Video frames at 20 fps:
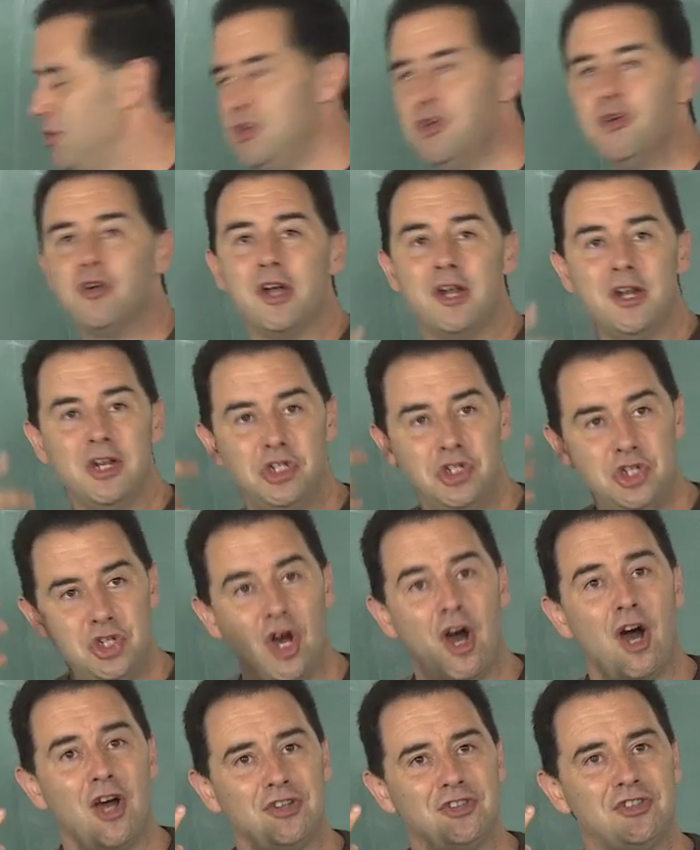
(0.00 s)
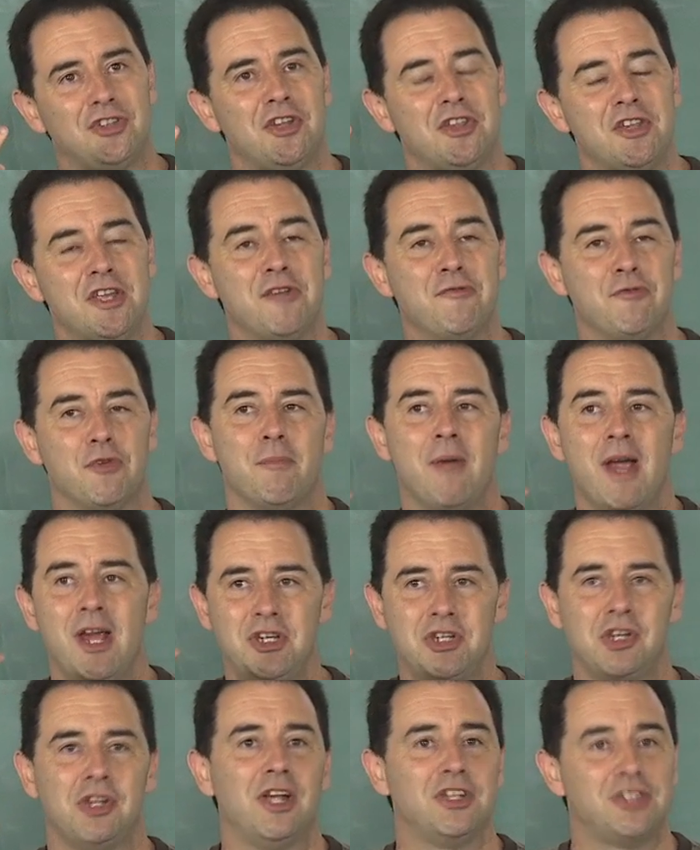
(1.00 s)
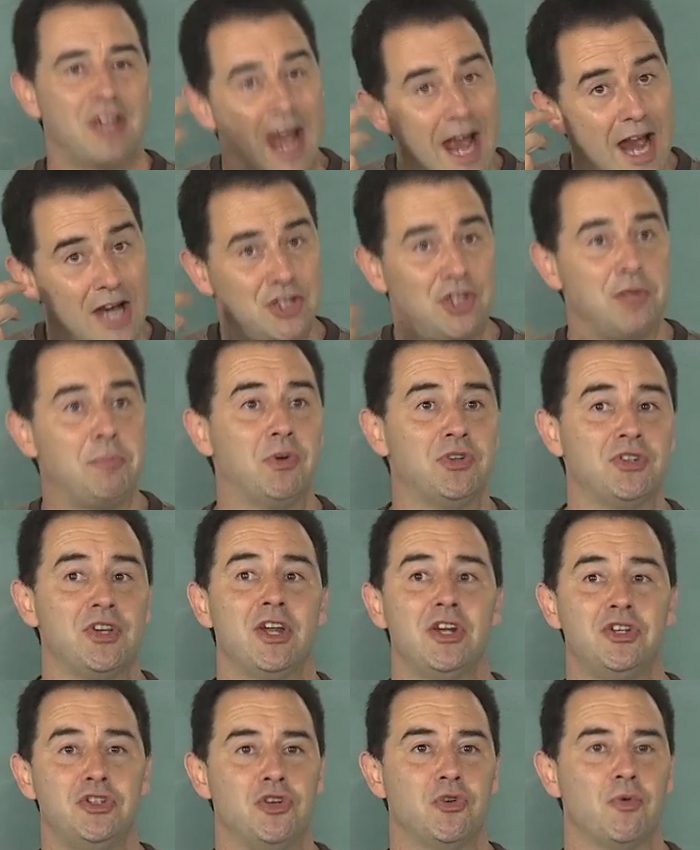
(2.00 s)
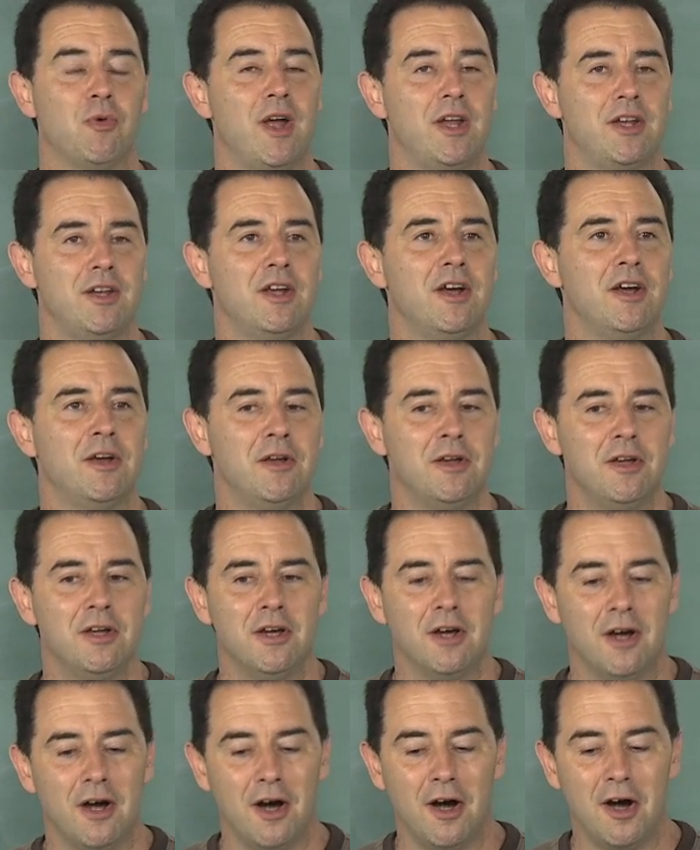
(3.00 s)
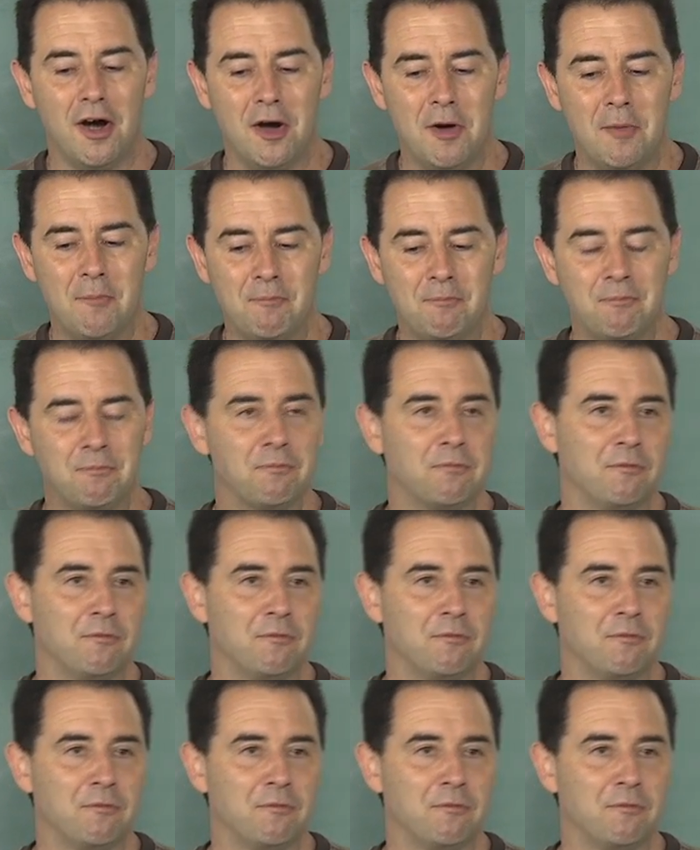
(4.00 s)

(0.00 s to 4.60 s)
you can adjust the information that's actually presented to your retina um,